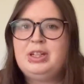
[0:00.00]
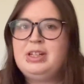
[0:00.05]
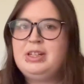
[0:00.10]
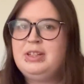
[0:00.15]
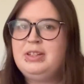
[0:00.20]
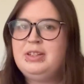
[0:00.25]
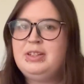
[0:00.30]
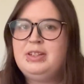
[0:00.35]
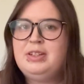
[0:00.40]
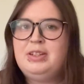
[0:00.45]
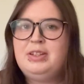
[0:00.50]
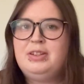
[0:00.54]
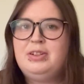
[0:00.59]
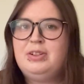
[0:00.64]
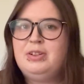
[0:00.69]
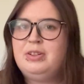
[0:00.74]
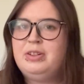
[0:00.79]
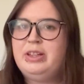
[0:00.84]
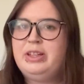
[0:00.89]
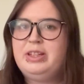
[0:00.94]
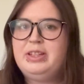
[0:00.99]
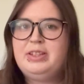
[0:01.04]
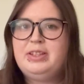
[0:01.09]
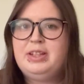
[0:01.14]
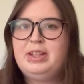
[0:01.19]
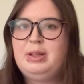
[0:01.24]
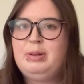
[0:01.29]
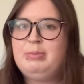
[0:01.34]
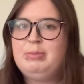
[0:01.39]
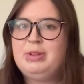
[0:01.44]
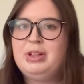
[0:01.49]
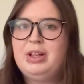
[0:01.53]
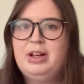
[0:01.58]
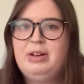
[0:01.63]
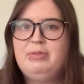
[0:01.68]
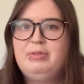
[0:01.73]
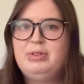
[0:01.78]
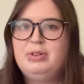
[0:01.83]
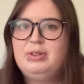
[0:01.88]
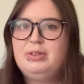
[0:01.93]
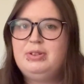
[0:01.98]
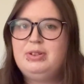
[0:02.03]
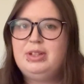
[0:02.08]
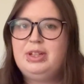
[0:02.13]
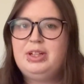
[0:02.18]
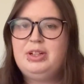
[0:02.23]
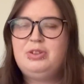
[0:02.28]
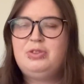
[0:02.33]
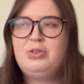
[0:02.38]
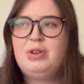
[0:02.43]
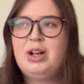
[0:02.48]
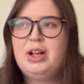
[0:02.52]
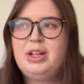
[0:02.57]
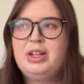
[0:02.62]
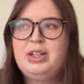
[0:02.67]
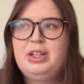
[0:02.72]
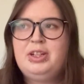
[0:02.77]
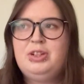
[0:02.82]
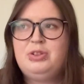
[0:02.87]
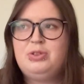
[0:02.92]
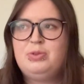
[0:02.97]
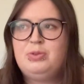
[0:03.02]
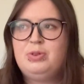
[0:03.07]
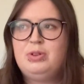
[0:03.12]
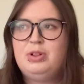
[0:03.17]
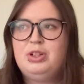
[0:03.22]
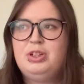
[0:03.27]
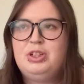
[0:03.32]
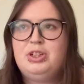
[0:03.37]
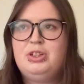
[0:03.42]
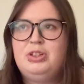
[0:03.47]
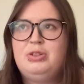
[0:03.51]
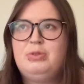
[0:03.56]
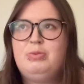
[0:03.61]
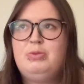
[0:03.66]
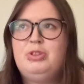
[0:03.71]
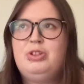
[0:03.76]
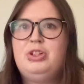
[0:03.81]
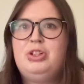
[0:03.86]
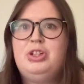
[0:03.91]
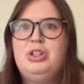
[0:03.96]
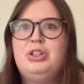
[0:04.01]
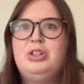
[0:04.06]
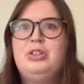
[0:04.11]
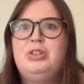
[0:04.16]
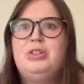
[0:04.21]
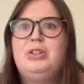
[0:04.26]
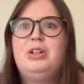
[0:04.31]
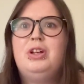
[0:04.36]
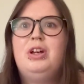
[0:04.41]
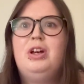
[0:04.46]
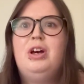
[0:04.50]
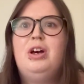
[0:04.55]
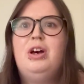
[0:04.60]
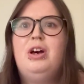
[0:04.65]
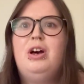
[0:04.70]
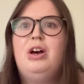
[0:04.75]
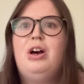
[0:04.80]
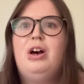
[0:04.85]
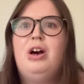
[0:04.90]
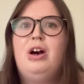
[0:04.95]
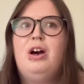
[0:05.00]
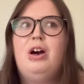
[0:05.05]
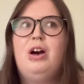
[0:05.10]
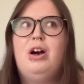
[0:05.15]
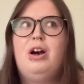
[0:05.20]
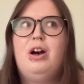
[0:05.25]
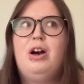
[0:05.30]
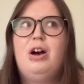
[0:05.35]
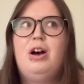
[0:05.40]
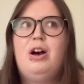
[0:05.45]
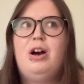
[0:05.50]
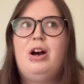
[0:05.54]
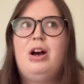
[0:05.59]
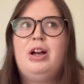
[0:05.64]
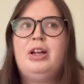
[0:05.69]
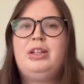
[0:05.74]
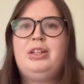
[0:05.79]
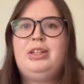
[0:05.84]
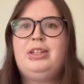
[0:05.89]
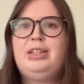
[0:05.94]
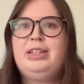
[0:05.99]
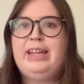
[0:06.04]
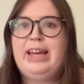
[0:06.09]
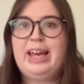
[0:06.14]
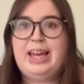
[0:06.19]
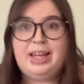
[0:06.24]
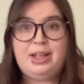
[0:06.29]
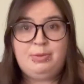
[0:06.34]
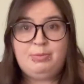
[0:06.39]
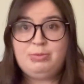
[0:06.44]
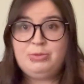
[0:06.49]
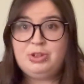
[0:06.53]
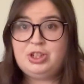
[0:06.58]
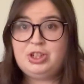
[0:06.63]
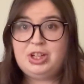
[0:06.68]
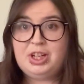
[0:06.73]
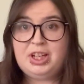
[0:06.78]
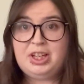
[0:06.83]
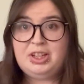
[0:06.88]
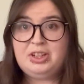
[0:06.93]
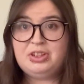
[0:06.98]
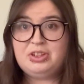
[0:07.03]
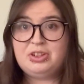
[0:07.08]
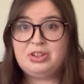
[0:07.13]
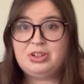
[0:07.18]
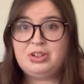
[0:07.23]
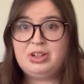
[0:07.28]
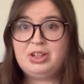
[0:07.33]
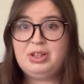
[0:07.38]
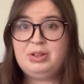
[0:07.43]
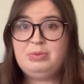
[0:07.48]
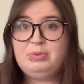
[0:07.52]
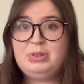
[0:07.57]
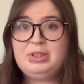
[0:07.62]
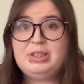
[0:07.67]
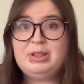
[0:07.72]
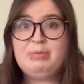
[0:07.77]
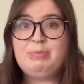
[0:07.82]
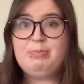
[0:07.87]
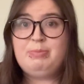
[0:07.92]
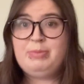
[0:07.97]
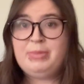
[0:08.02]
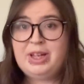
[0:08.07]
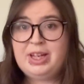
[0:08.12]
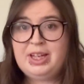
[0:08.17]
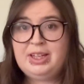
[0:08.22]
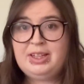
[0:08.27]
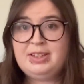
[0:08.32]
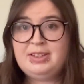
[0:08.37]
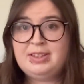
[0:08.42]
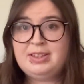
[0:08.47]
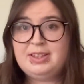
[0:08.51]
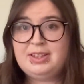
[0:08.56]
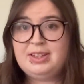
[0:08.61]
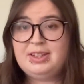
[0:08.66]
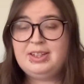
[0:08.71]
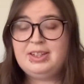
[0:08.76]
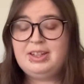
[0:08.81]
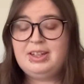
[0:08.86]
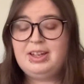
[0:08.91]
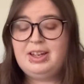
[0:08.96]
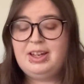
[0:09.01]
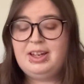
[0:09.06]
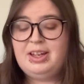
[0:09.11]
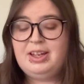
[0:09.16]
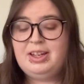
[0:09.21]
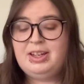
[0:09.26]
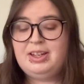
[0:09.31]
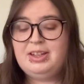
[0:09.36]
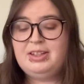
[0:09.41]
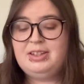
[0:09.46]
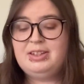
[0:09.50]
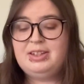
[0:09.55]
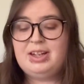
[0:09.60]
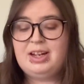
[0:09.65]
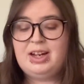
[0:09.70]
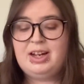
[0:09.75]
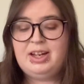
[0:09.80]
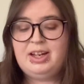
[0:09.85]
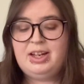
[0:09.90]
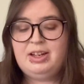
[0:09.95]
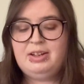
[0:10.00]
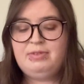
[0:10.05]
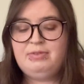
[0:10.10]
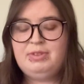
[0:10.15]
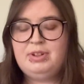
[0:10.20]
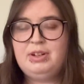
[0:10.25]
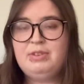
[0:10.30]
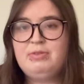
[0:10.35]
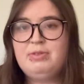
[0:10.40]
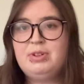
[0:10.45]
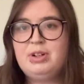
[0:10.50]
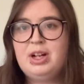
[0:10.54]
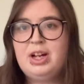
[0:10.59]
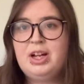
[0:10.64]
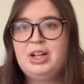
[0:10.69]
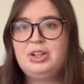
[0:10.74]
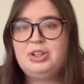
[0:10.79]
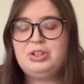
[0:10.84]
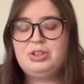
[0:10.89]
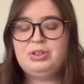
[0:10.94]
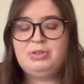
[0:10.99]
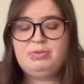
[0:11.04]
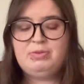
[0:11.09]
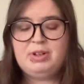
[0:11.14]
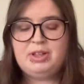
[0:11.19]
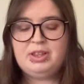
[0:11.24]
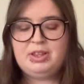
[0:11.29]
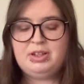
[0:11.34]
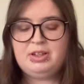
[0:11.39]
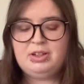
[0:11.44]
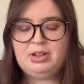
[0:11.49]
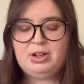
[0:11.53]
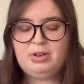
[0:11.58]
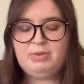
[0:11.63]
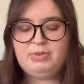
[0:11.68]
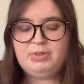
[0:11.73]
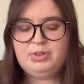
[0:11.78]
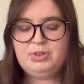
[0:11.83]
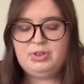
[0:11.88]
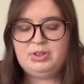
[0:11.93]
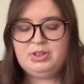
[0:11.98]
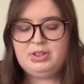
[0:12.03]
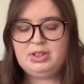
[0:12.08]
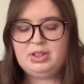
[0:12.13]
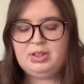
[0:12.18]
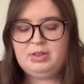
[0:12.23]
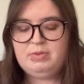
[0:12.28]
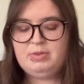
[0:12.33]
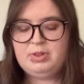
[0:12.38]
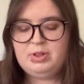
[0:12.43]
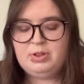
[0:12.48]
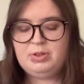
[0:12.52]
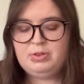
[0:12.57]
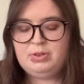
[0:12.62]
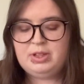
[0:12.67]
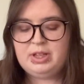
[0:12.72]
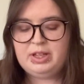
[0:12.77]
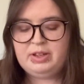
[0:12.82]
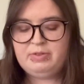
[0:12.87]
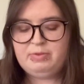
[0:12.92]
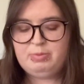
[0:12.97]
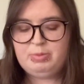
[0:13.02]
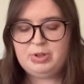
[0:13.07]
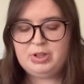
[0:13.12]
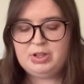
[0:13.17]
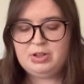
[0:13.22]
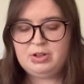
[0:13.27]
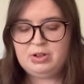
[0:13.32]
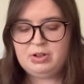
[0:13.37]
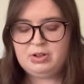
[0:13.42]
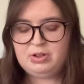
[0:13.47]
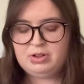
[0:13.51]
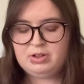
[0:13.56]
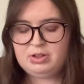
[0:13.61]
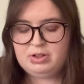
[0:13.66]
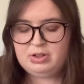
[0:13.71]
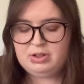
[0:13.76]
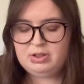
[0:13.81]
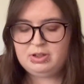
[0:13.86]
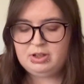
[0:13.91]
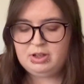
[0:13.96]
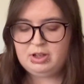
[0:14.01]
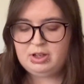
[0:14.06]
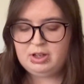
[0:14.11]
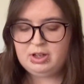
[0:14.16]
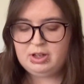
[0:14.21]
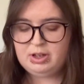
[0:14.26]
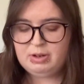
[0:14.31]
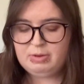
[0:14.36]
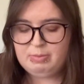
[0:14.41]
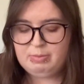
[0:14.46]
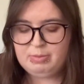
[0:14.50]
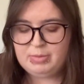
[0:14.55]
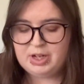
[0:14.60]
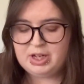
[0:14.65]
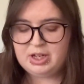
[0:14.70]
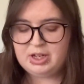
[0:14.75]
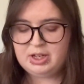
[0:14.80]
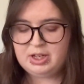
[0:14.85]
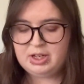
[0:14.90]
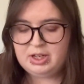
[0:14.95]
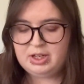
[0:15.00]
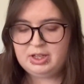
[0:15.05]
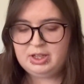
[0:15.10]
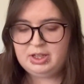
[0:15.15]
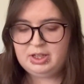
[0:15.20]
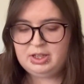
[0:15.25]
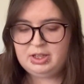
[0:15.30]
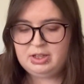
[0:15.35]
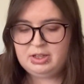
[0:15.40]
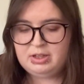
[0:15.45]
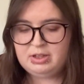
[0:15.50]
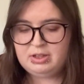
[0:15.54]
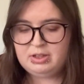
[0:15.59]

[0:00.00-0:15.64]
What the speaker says: isn't on the same level. Like, Dragon Age Origins was just a game changer. It was amazing. And I have never actually read the novels, even though they have been on my